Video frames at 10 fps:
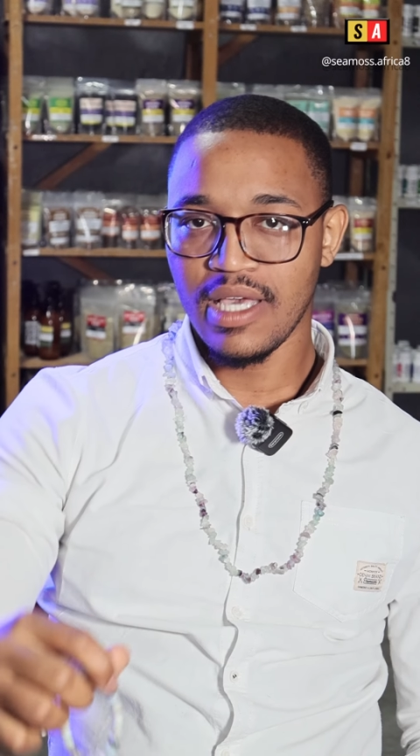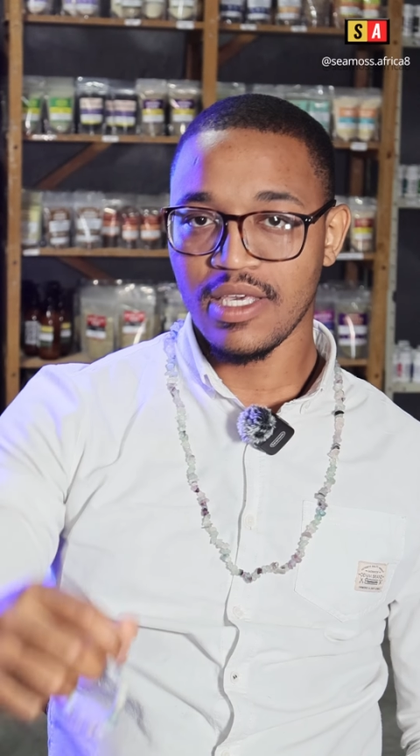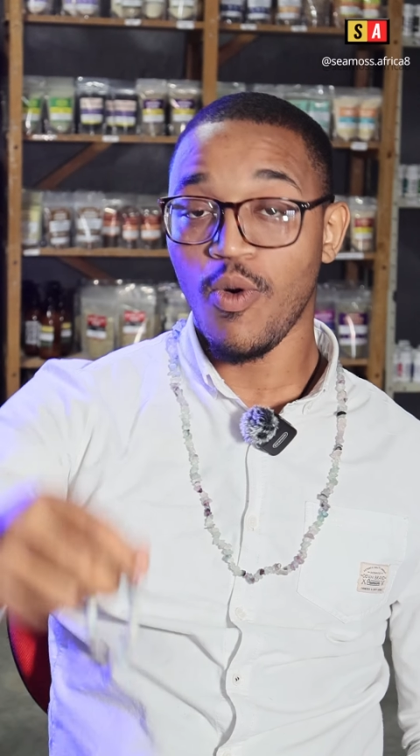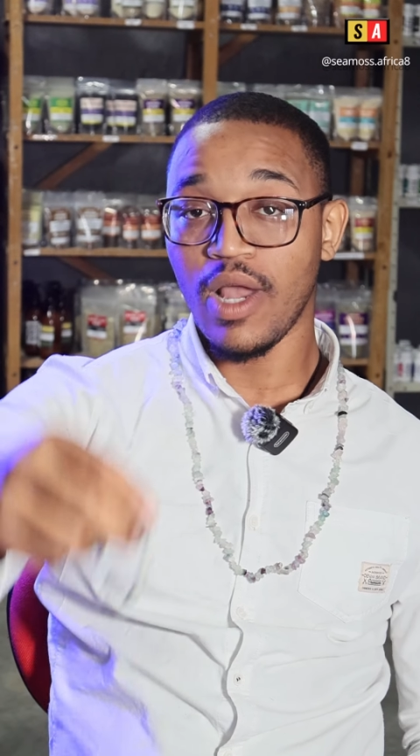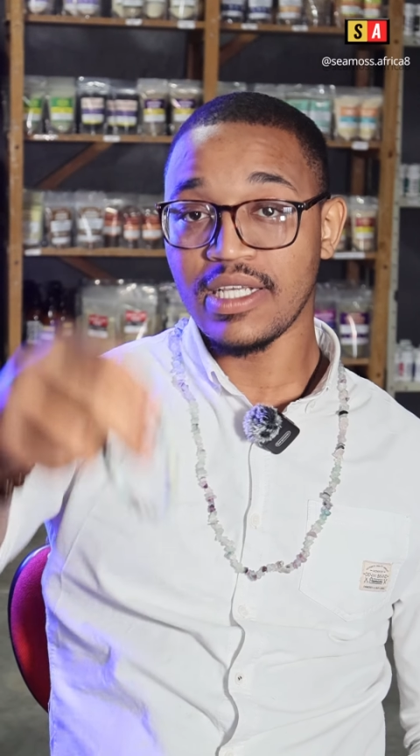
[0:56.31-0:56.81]

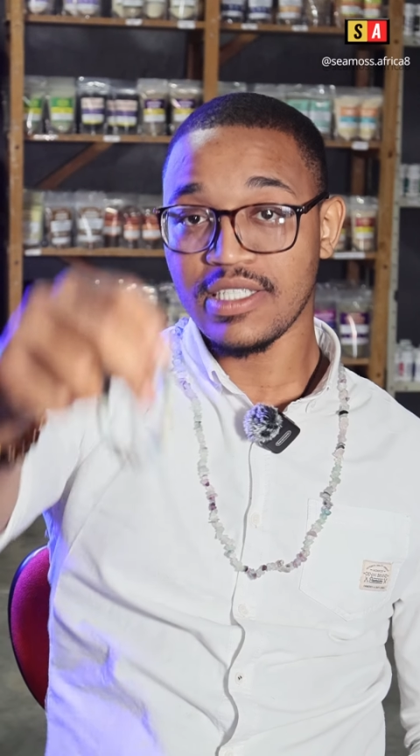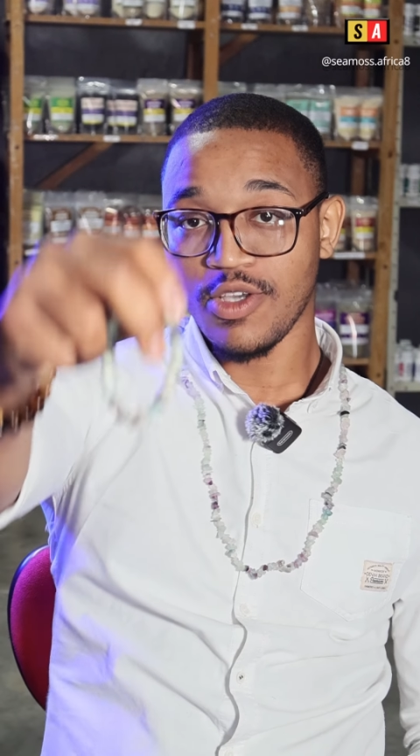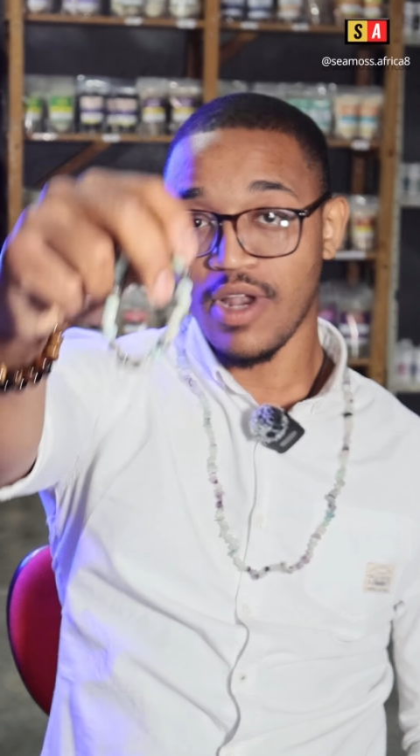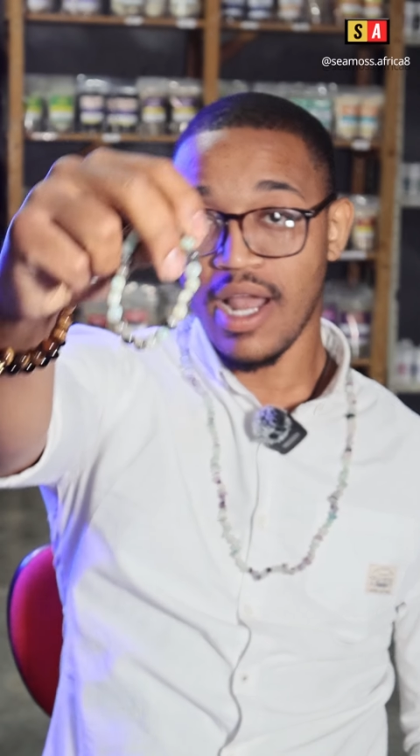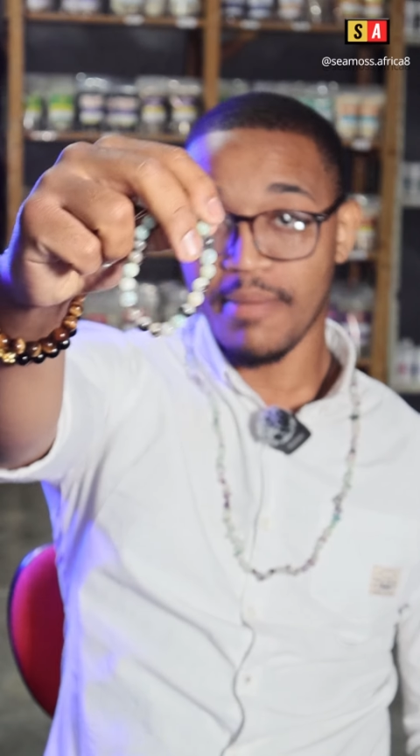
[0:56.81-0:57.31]
Ke
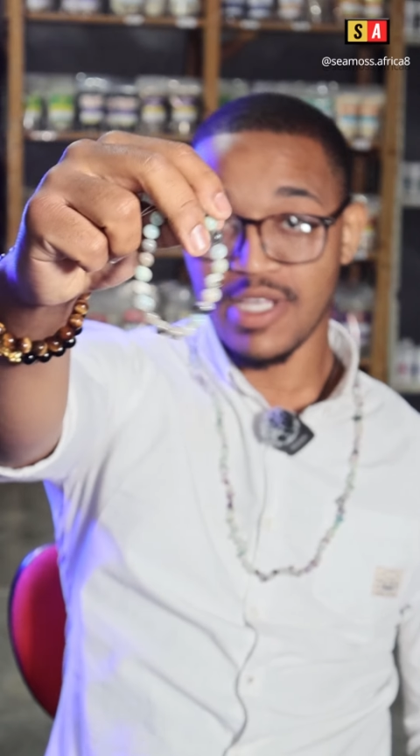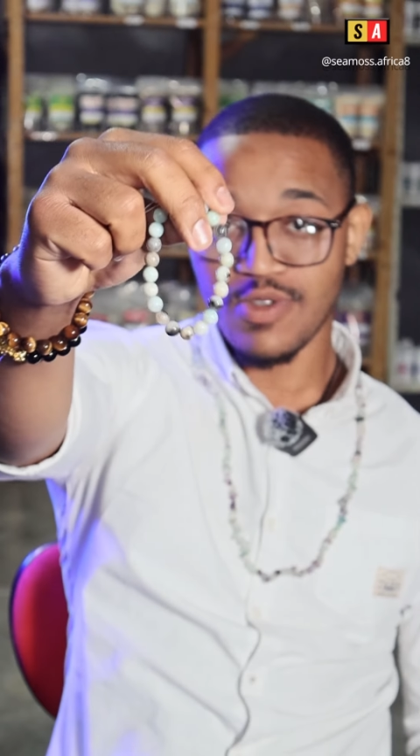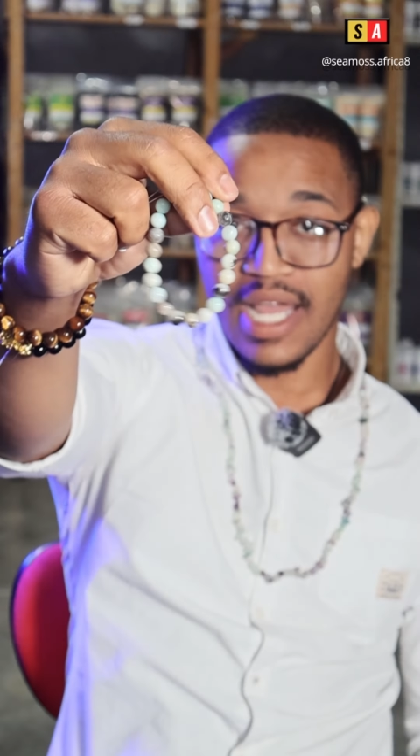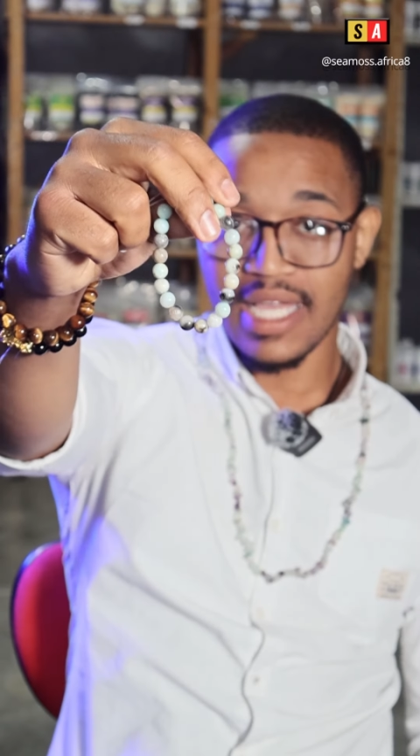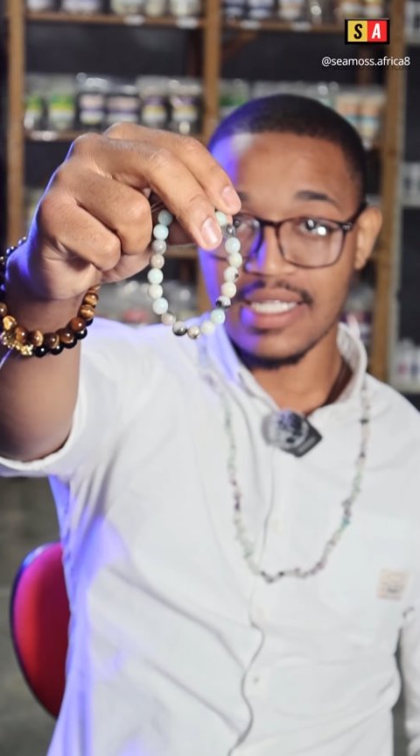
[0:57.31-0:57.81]
kgweletse yona
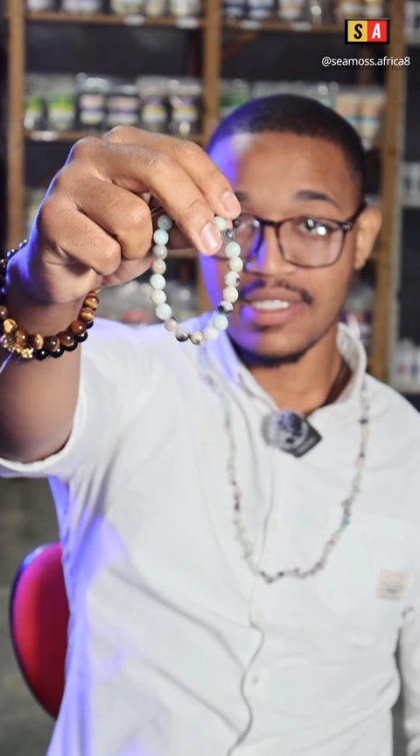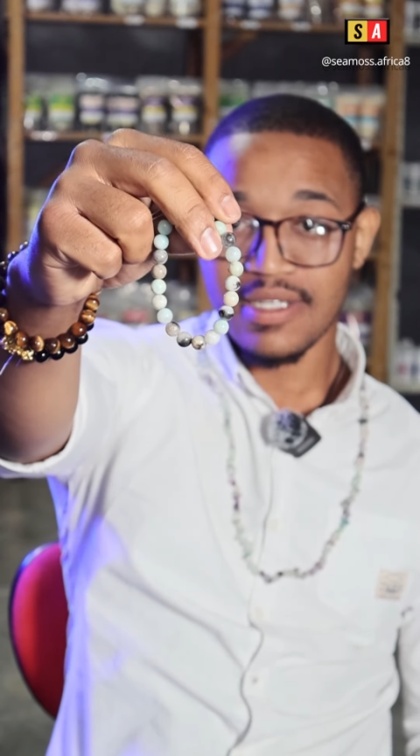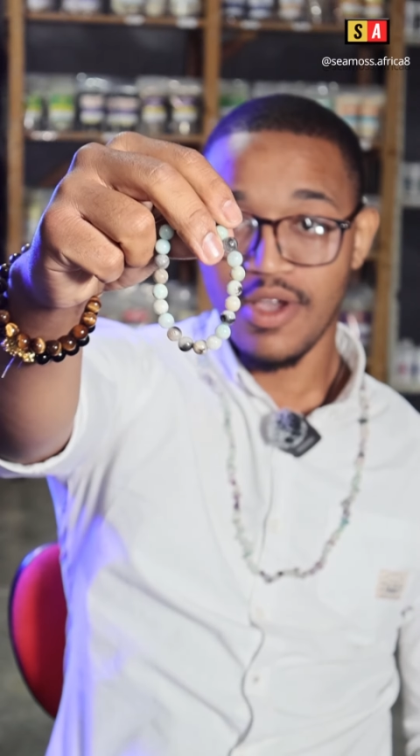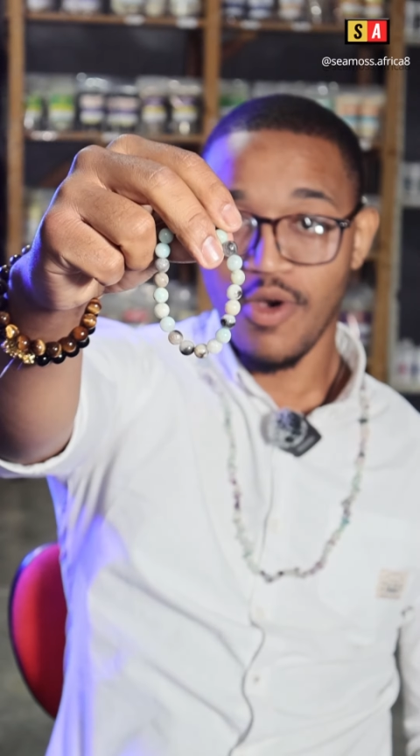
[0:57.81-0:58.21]
Amazonite.